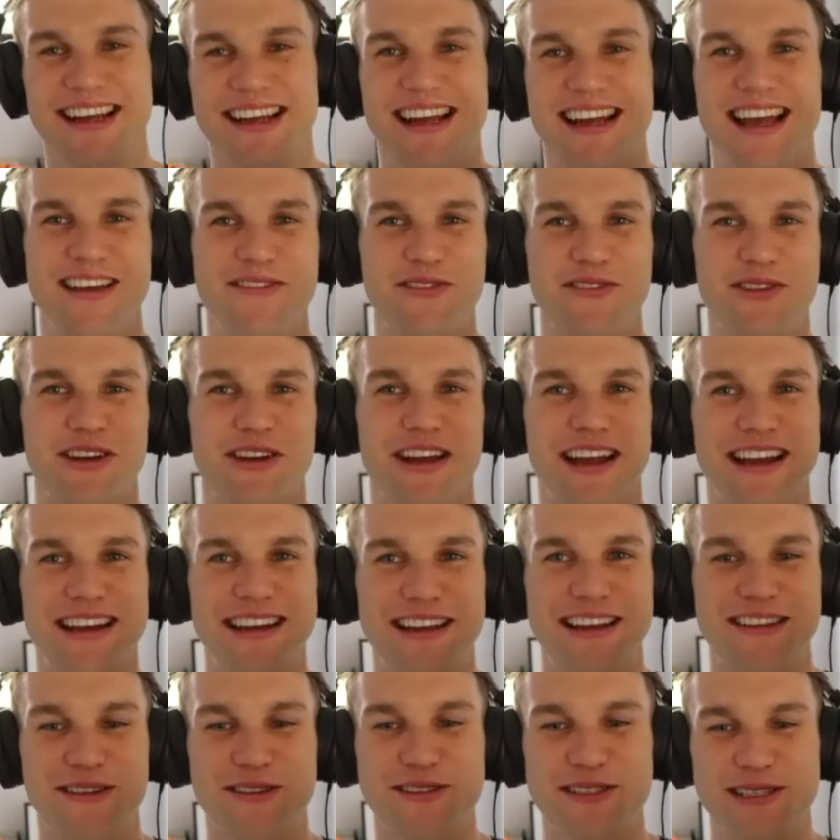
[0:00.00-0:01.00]
Have you got any of
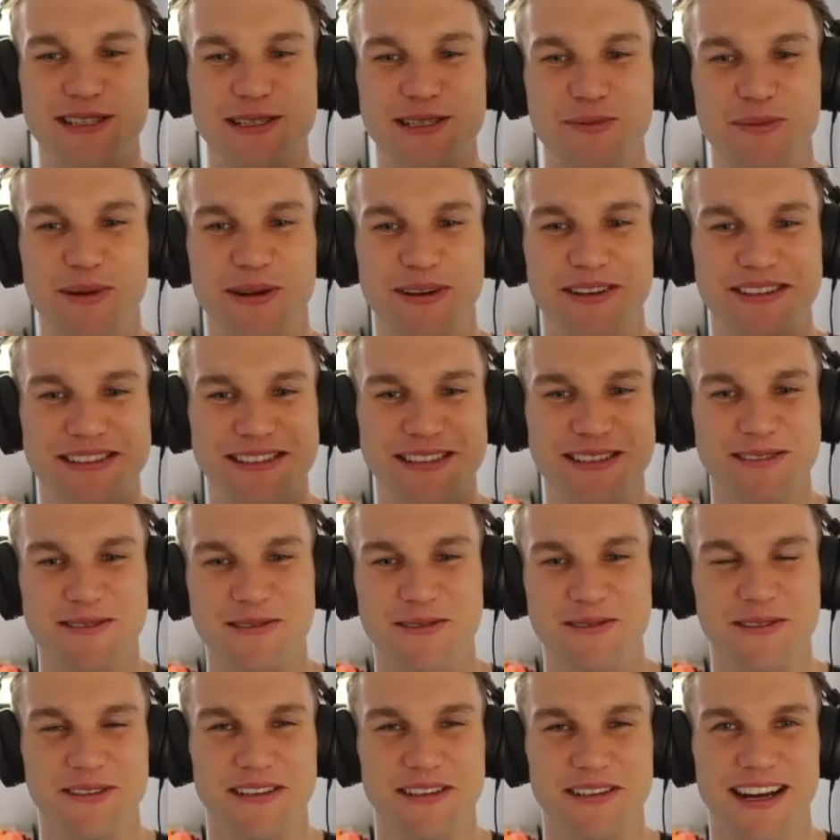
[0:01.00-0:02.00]
those experiences
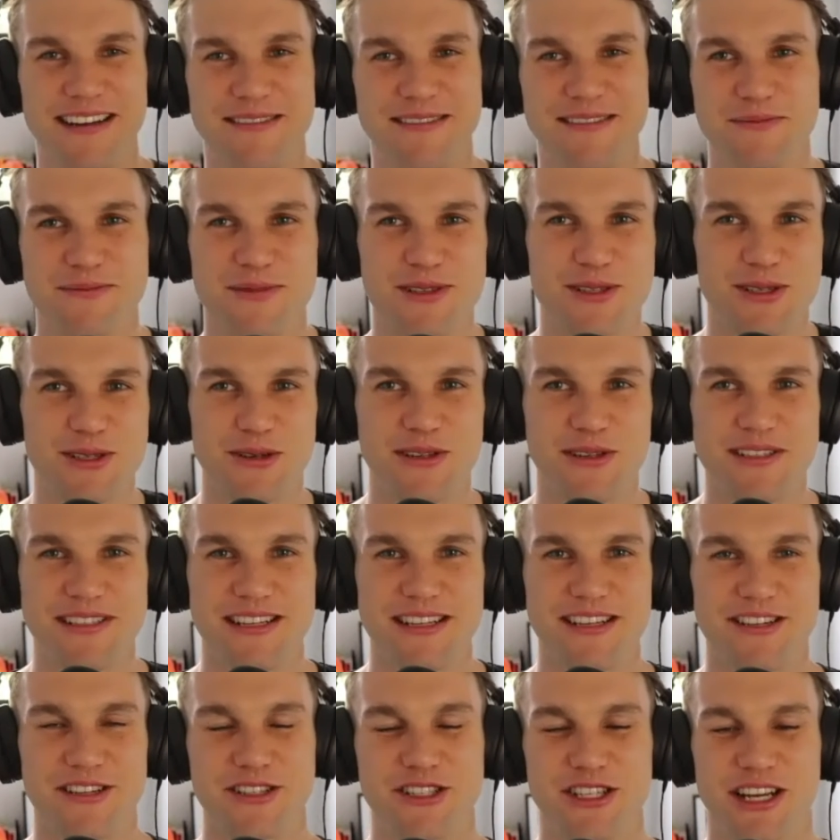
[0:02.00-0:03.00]
or stories that you
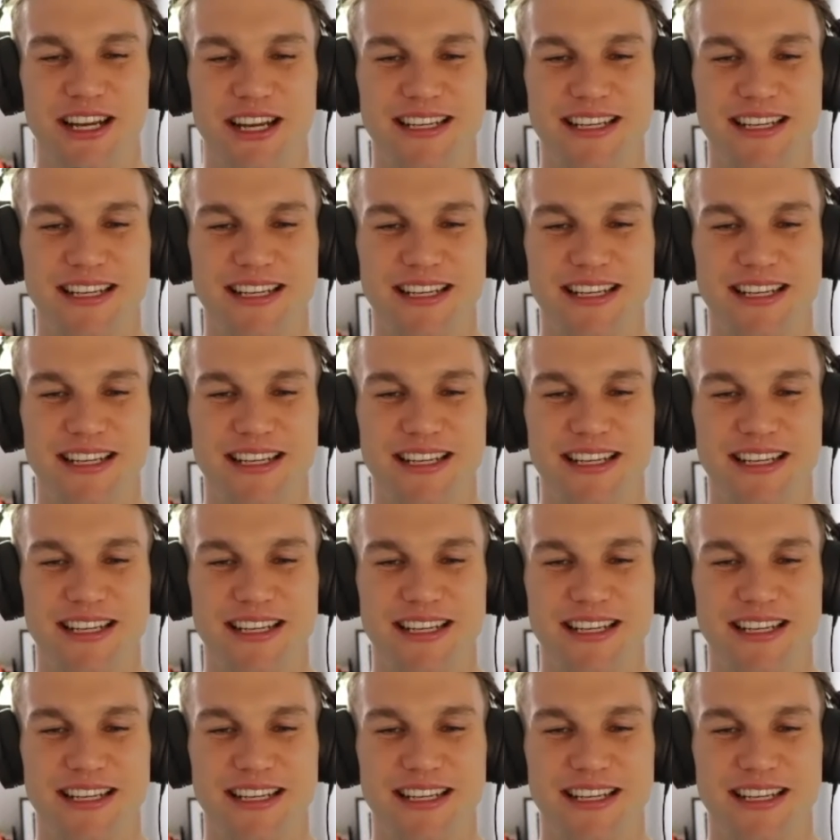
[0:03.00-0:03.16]
could share?